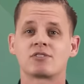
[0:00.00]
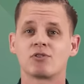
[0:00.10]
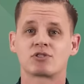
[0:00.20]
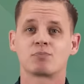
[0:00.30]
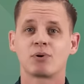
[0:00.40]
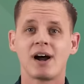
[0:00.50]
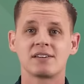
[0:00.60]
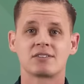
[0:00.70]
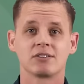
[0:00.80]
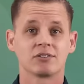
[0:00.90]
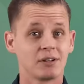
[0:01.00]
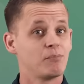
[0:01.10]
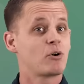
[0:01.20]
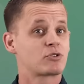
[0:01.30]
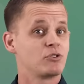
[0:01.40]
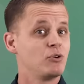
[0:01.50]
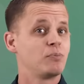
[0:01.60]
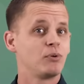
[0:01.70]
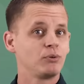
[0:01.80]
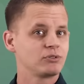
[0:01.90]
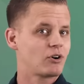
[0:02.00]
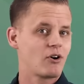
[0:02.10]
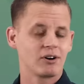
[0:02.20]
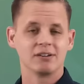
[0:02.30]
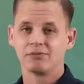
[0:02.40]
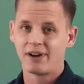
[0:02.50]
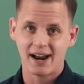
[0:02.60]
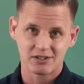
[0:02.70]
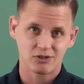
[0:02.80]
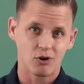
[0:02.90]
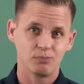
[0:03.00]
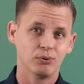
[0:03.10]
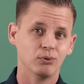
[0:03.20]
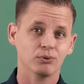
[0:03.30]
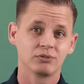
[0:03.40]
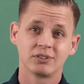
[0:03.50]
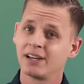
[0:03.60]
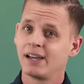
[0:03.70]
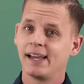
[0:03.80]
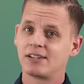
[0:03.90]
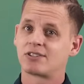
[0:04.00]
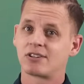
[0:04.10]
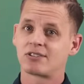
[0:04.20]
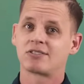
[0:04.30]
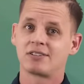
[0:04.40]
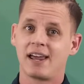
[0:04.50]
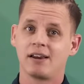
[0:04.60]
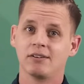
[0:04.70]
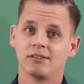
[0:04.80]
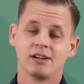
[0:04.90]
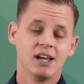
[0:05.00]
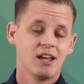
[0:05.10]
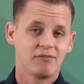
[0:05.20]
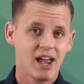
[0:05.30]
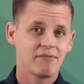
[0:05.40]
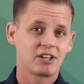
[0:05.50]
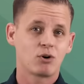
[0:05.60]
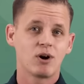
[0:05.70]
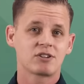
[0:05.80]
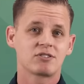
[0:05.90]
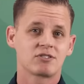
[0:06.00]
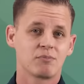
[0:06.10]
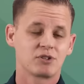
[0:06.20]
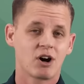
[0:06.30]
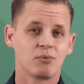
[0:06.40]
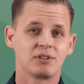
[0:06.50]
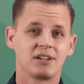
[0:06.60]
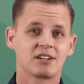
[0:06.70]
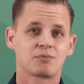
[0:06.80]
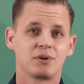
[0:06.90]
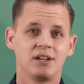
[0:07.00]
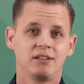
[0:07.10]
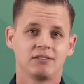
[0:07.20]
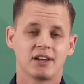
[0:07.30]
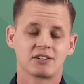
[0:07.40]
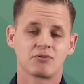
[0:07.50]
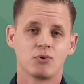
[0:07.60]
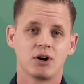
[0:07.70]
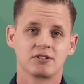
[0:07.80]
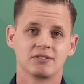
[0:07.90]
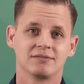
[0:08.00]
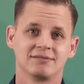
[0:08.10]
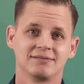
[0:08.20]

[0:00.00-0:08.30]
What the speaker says: no surprise here that most new pools are in fact salt pools. It's just the standard. If you have any questions, I'm John with DSP. Thanks for watching.